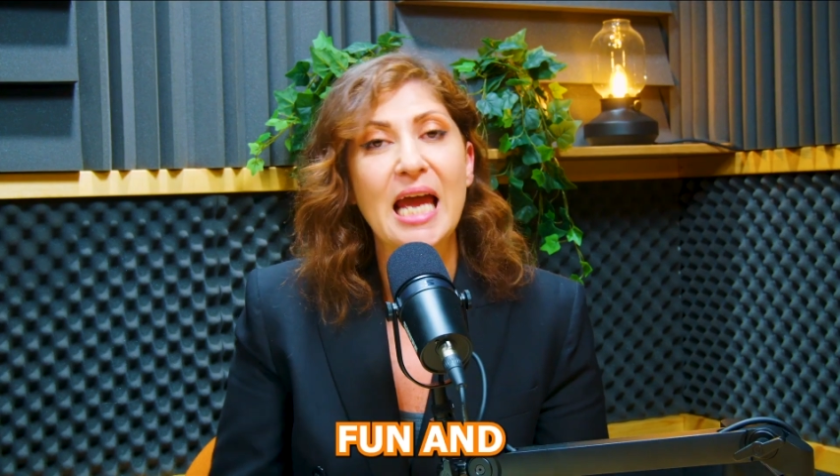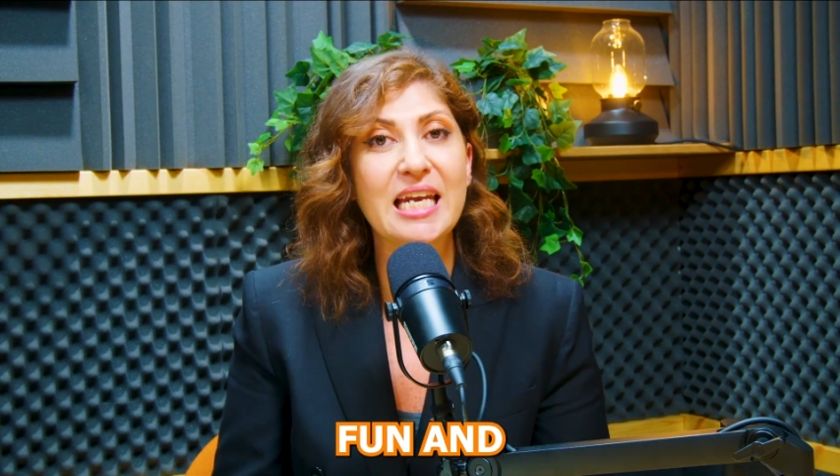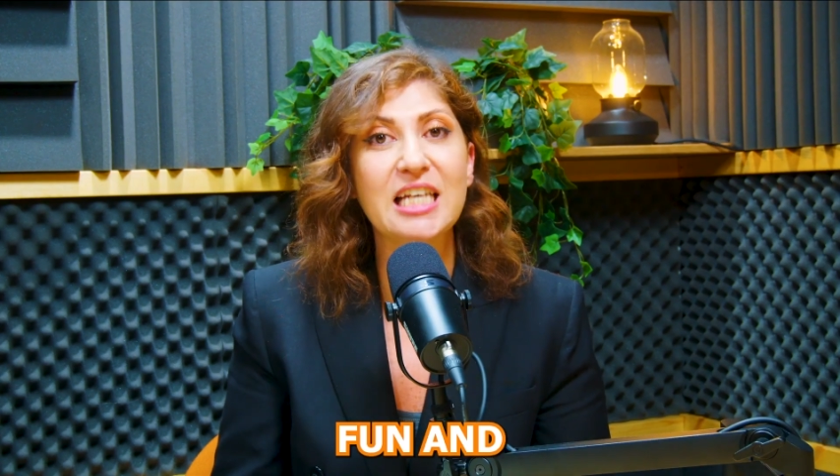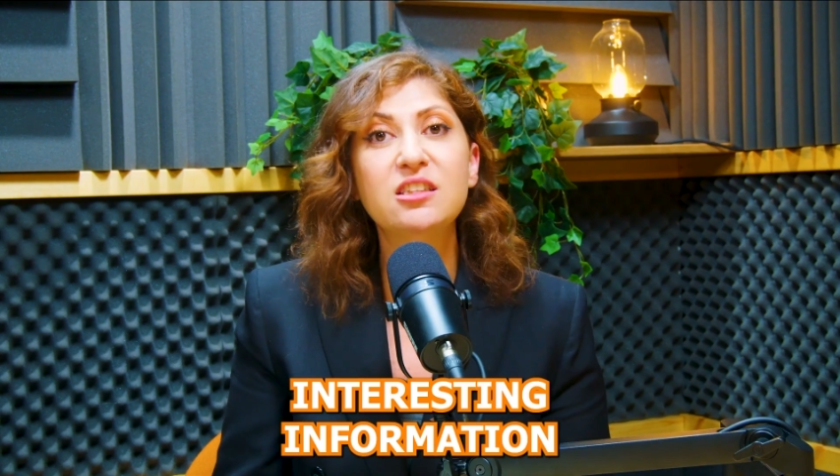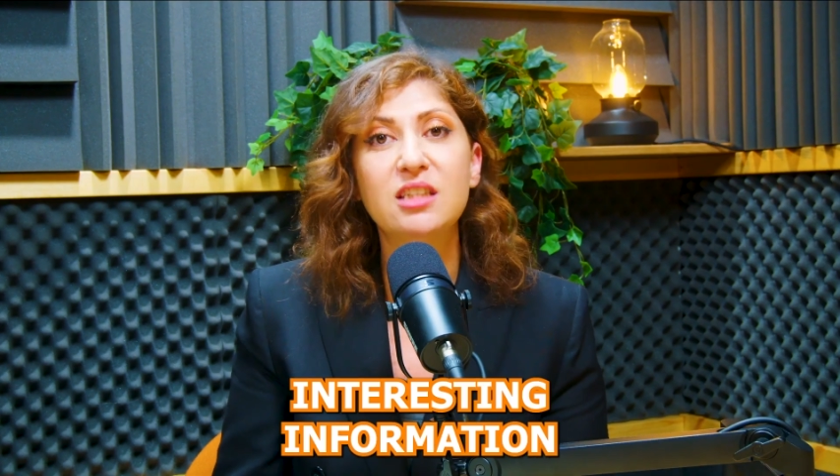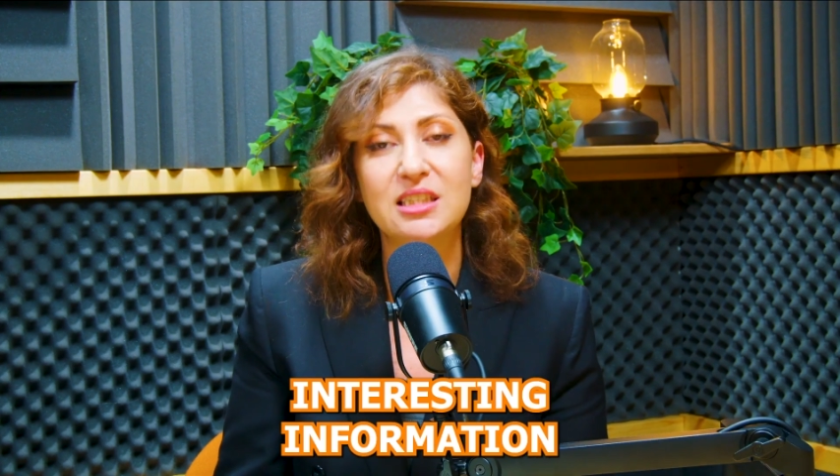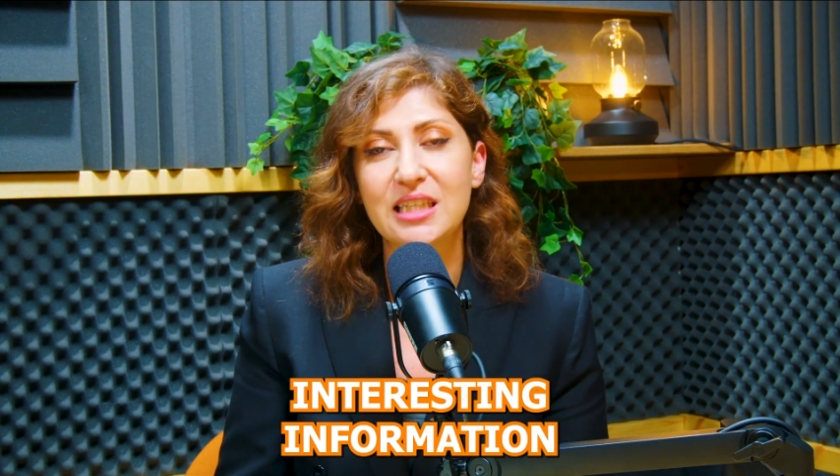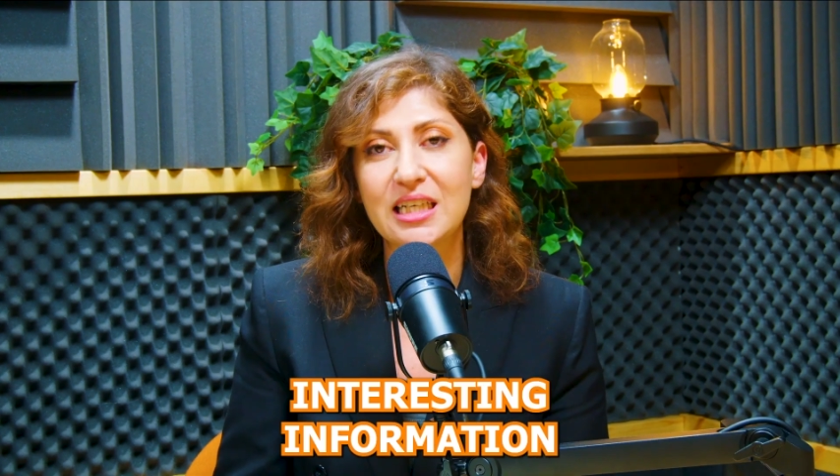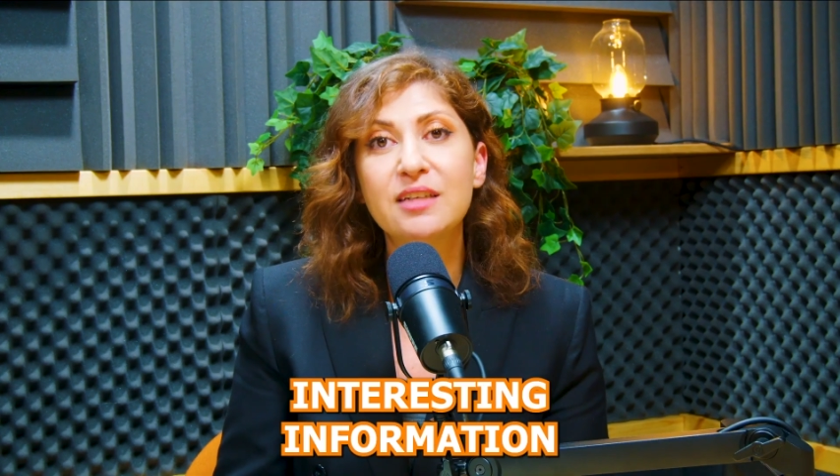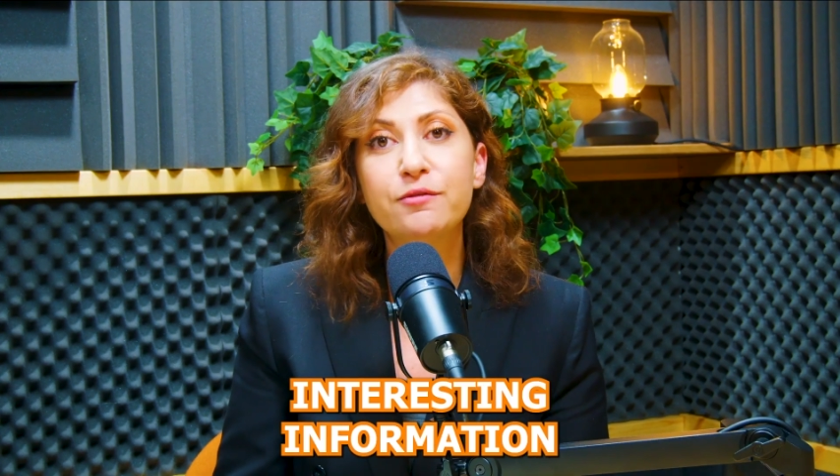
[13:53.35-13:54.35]
and
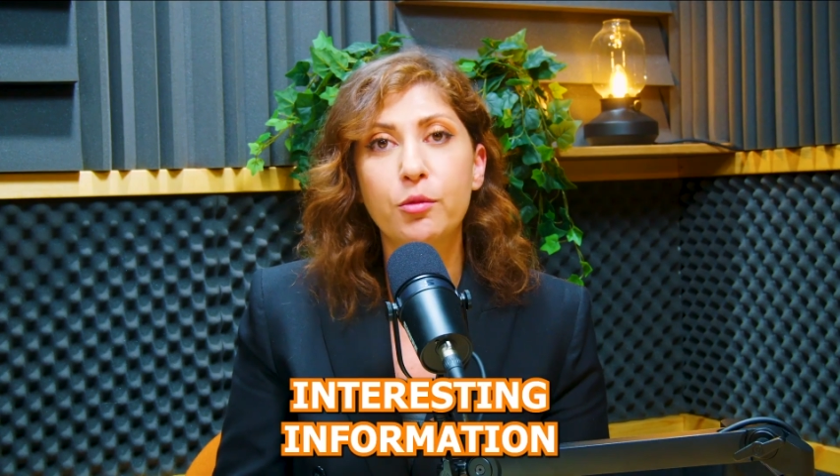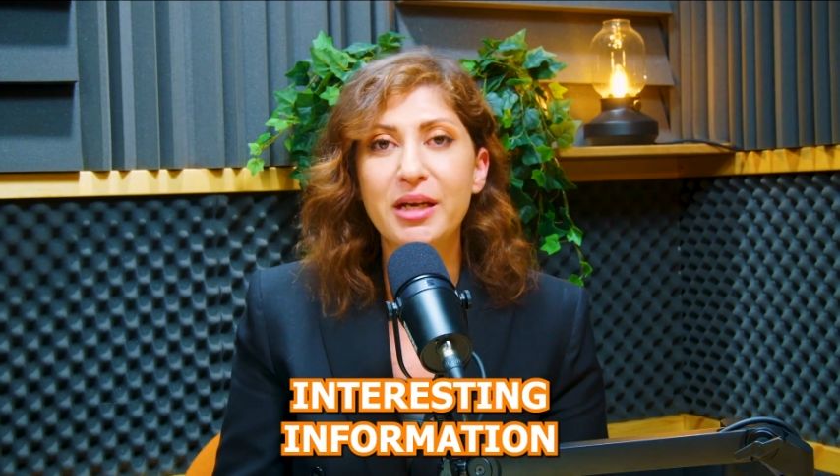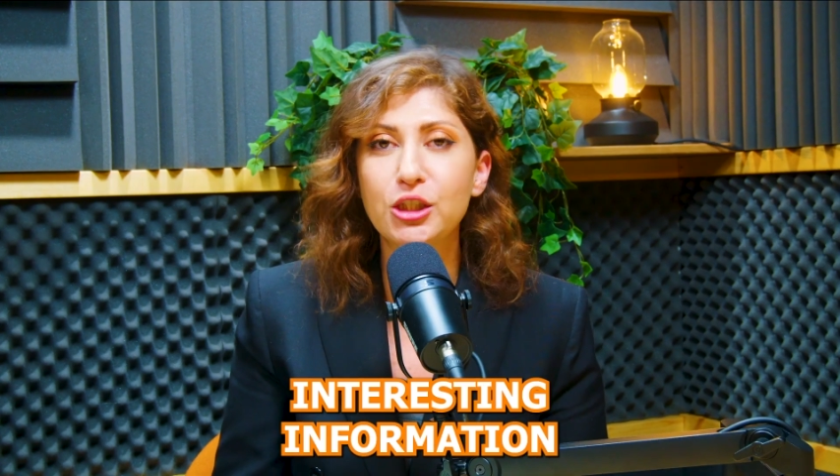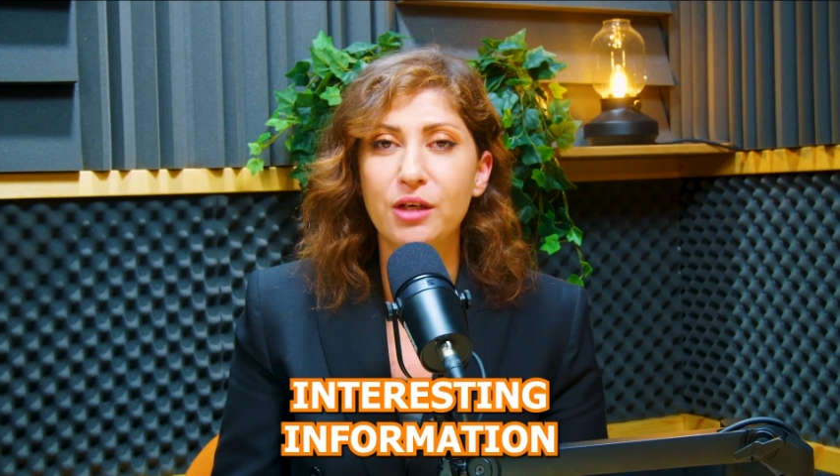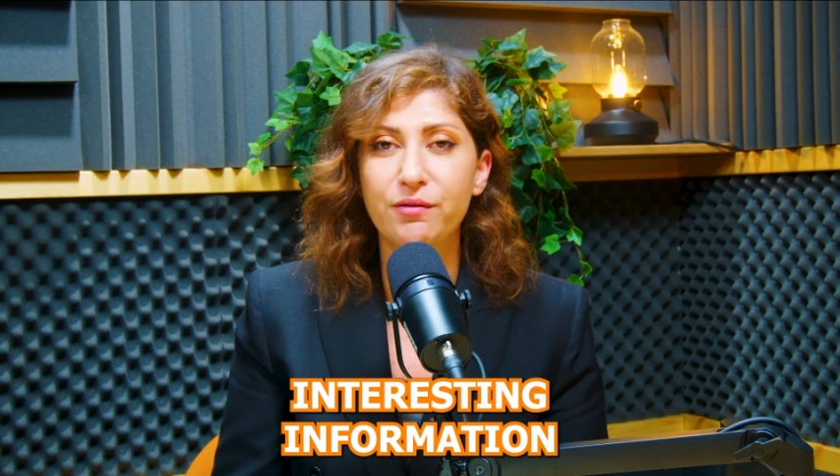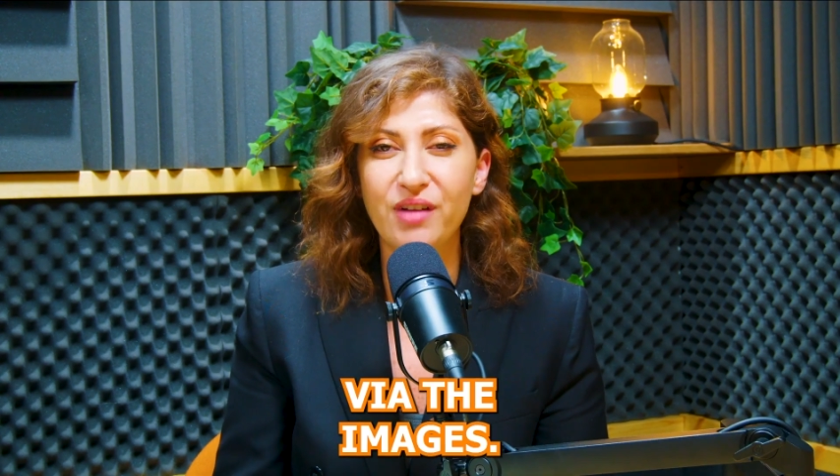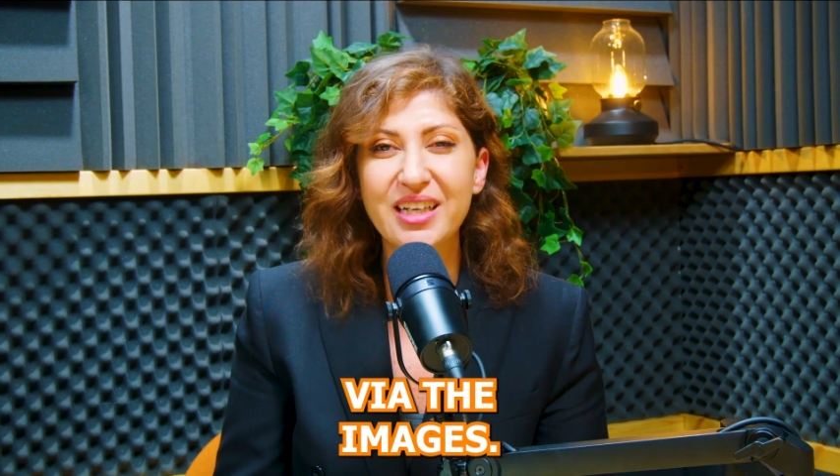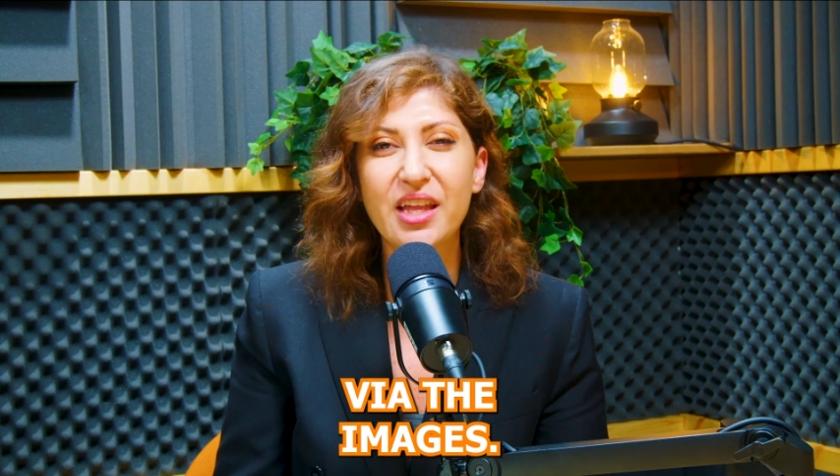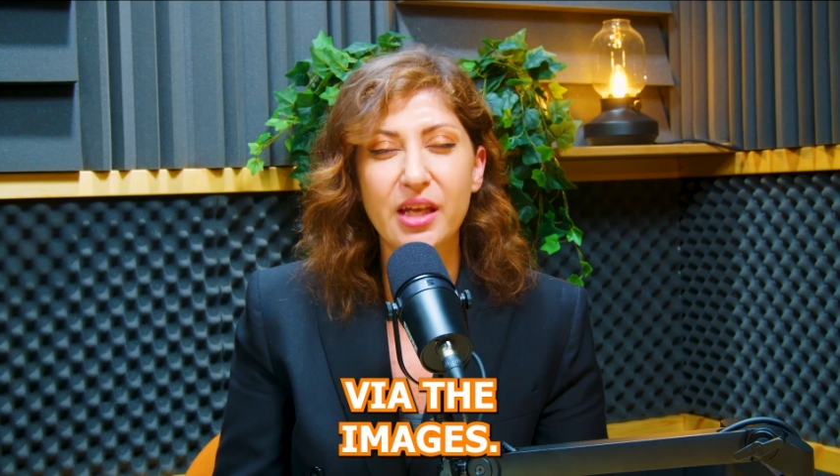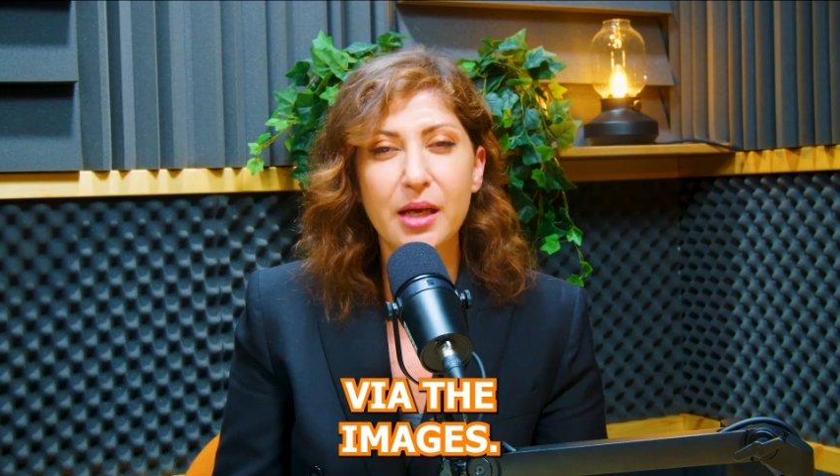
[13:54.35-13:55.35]
interesting information
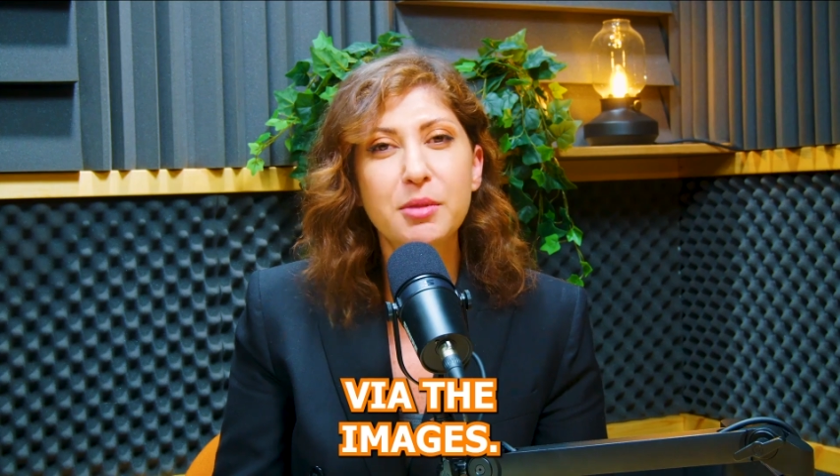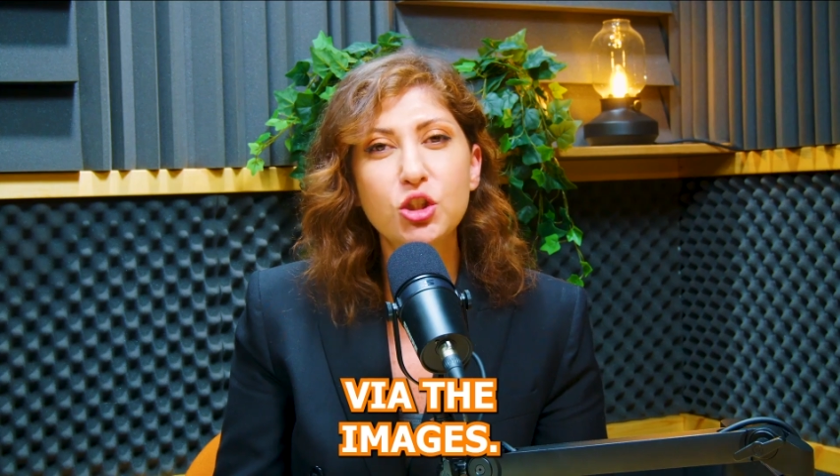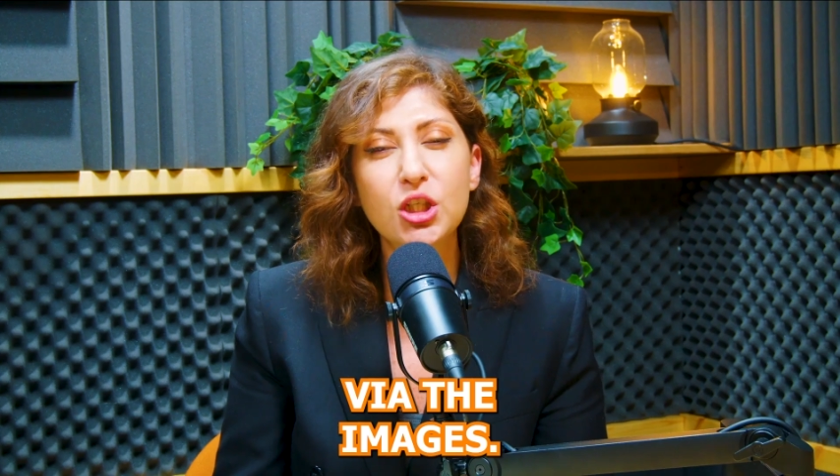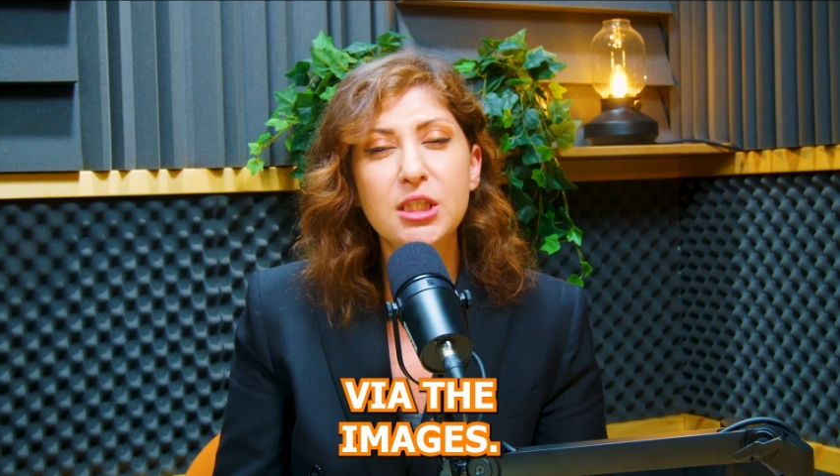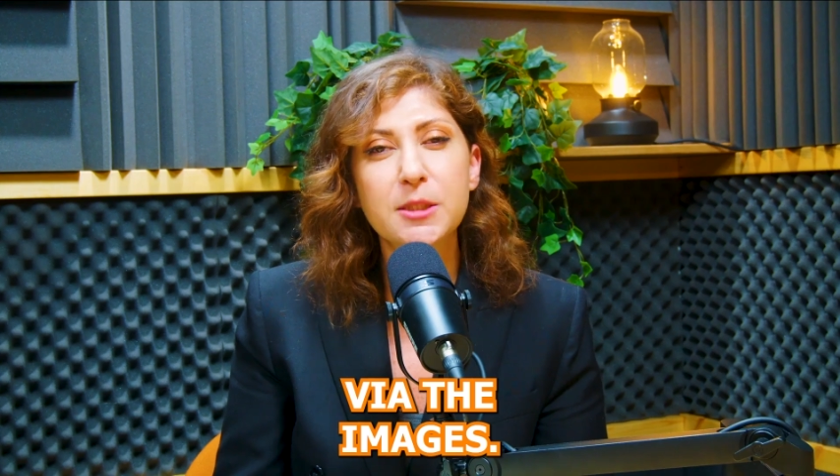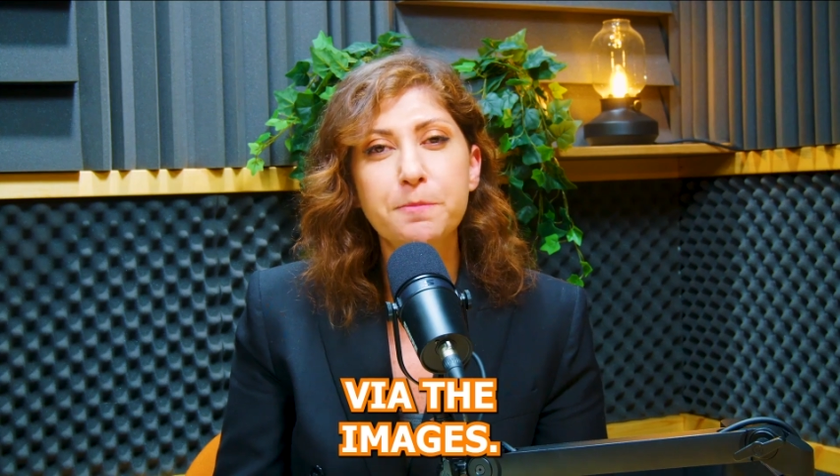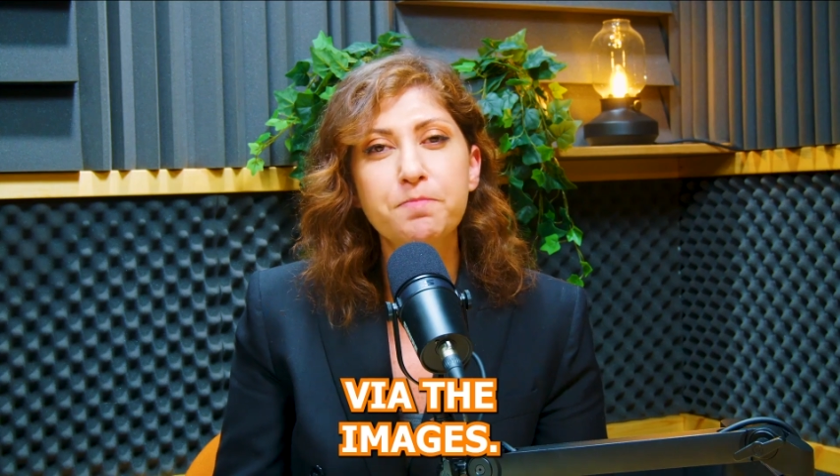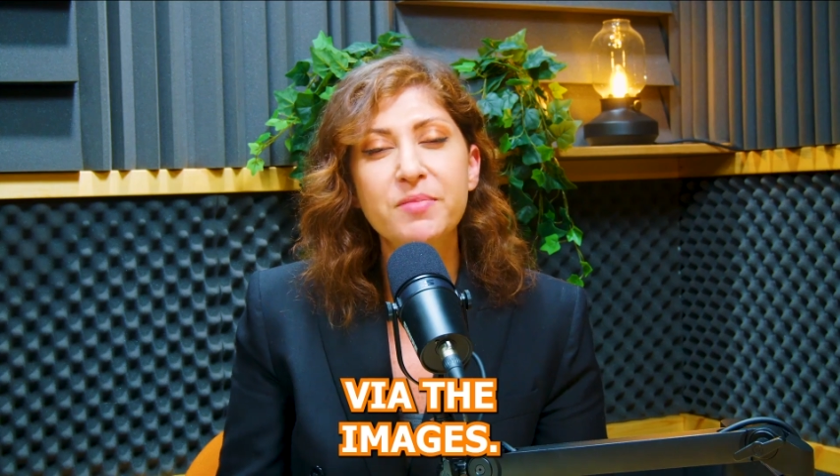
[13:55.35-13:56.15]
via the images.